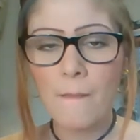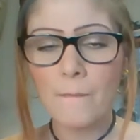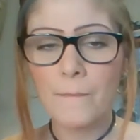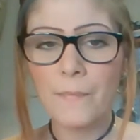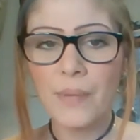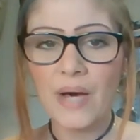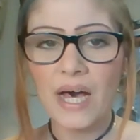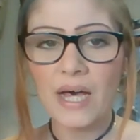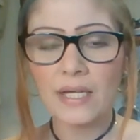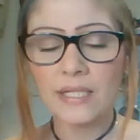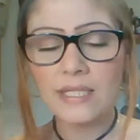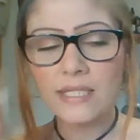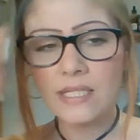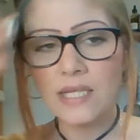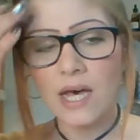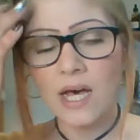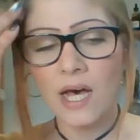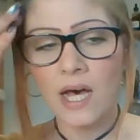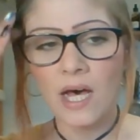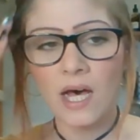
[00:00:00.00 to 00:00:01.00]
But,
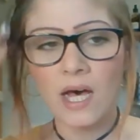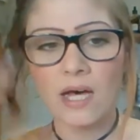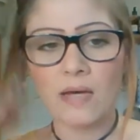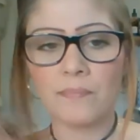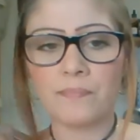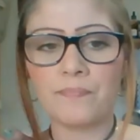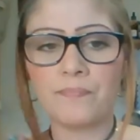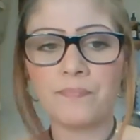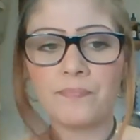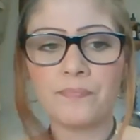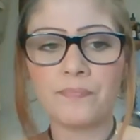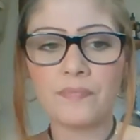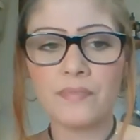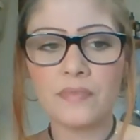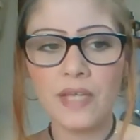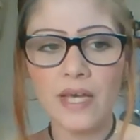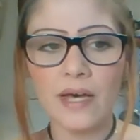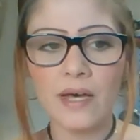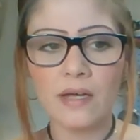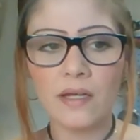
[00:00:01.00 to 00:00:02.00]

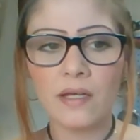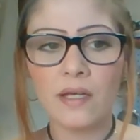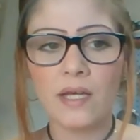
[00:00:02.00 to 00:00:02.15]
yeah.